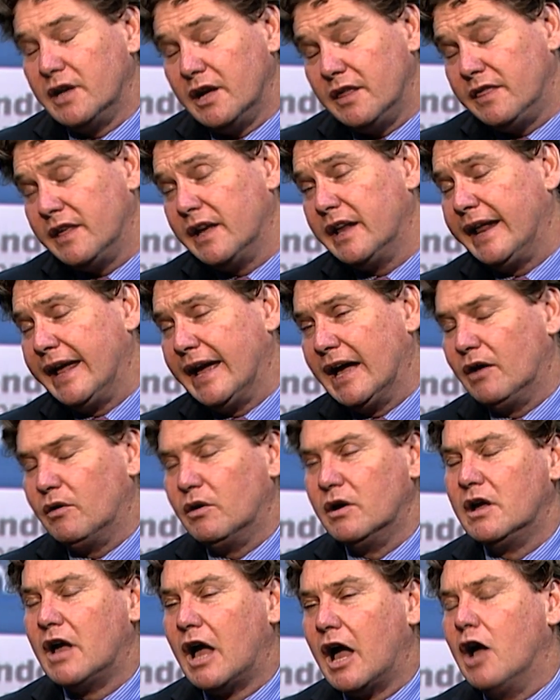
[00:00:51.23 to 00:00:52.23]
And then our
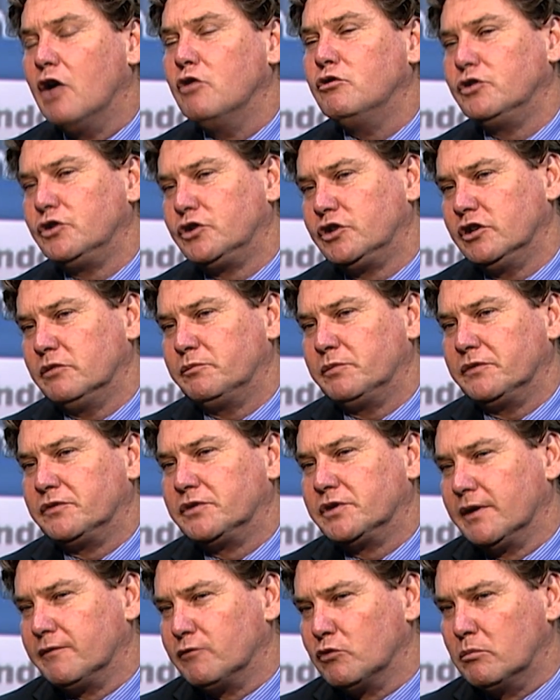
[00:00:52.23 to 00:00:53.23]
ownership of
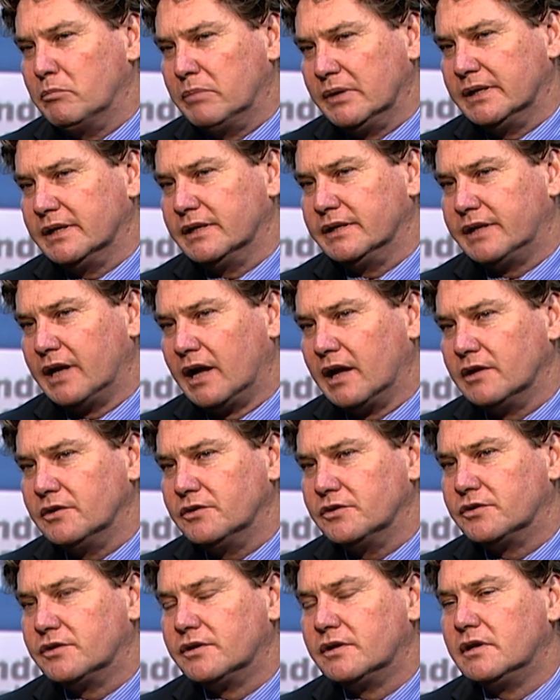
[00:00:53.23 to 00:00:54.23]
several billion
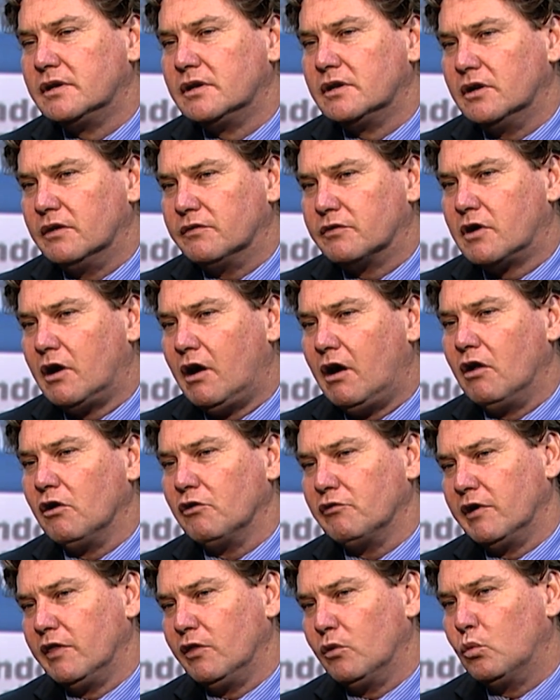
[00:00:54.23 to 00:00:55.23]
tonnes of coal
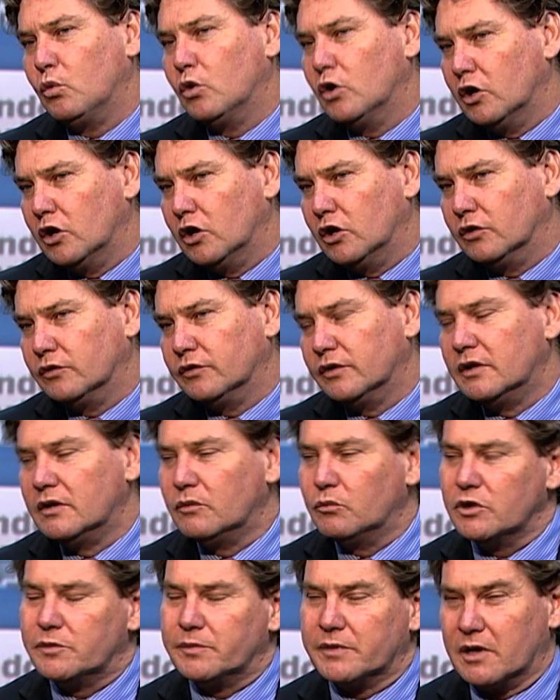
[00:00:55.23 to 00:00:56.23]
around the world,
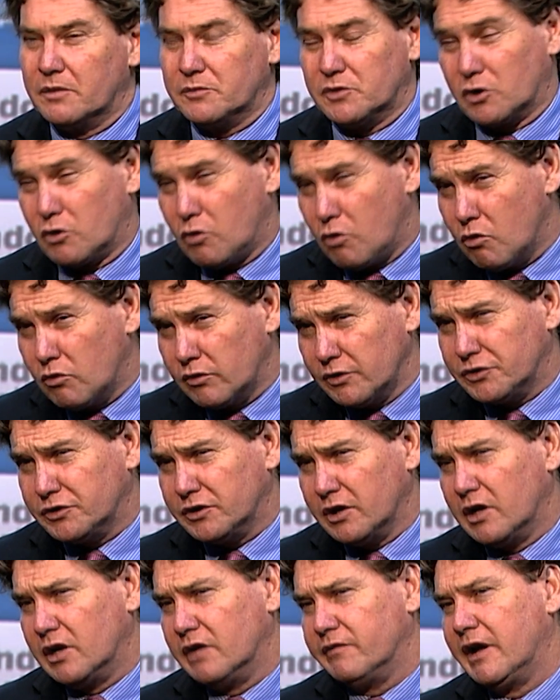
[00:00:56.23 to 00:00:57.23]
which becomes a
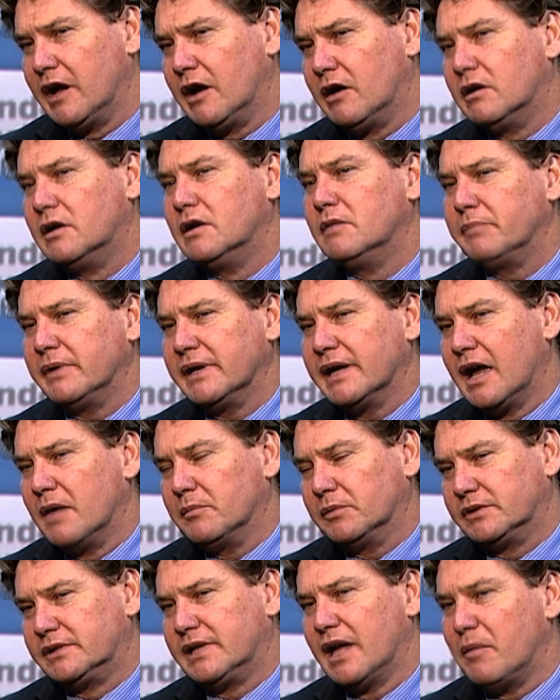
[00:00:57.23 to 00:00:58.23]
cornerstone of our being
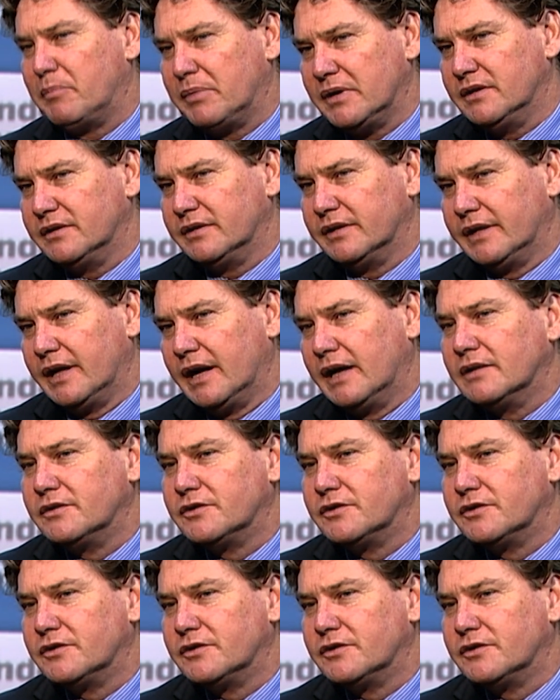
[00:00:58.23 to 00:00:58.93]
able to tap into that.